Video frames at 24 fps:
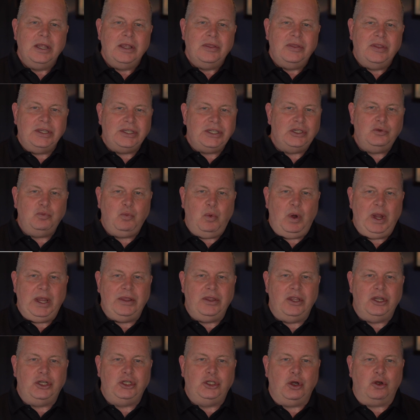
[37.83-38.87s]
This is when
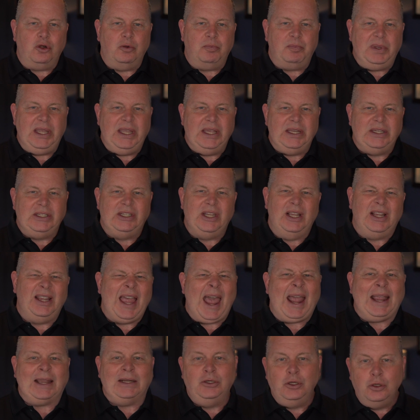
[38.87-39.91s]
the dirt begins to
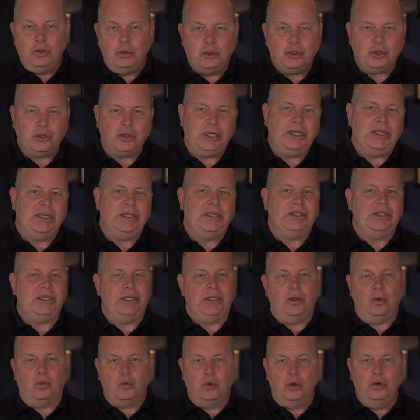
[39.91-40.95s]
lack nutrients and
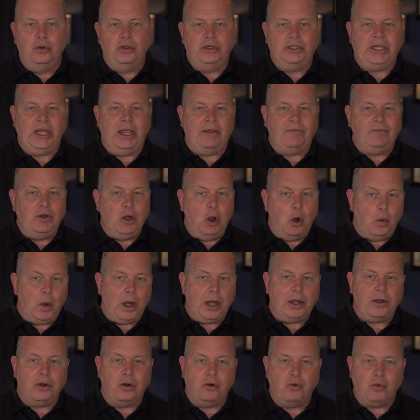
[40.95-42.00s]
the roots have
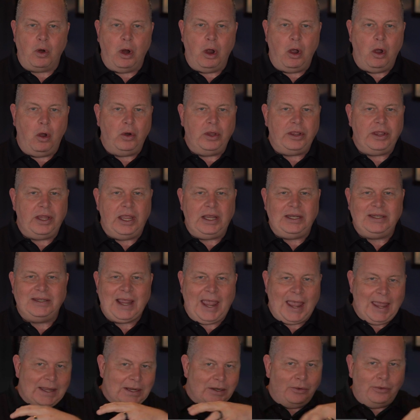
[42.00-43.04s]
nowhere to grow and they
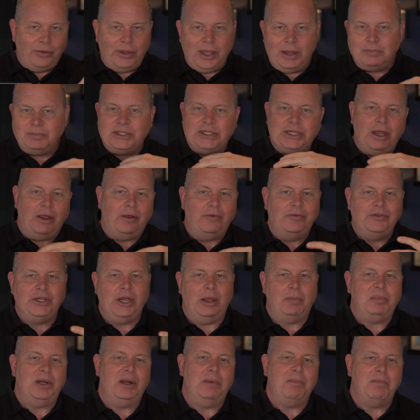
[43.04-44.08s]
tangle themselves
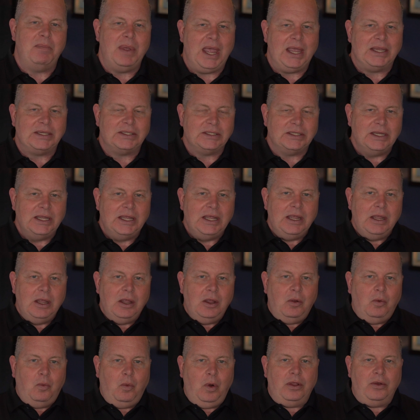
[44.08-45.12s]
up in a mess,
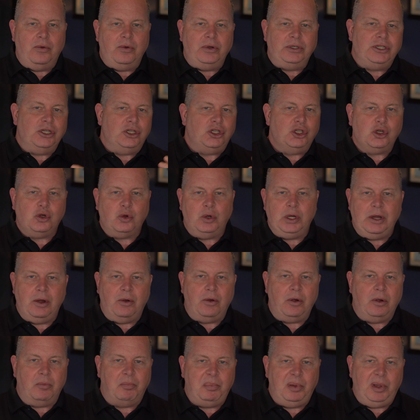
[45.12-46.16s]
whether it's a tree
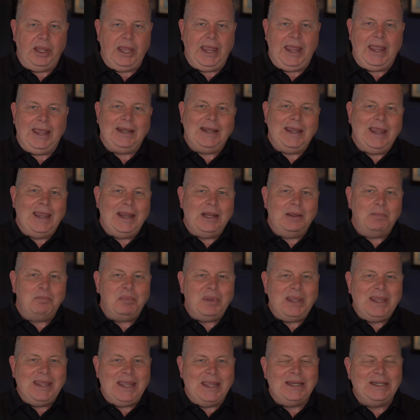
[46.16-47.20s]
or a plant, and it
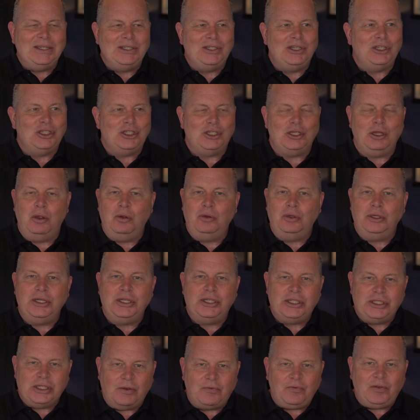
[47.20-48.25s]
begins to slowly
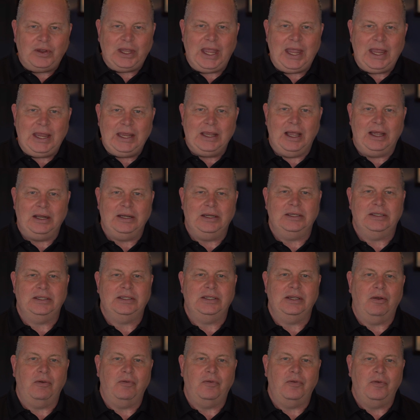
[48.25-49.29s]
suffocate on
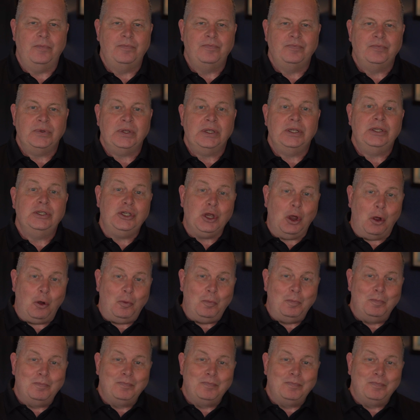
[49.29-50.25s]
itself. So,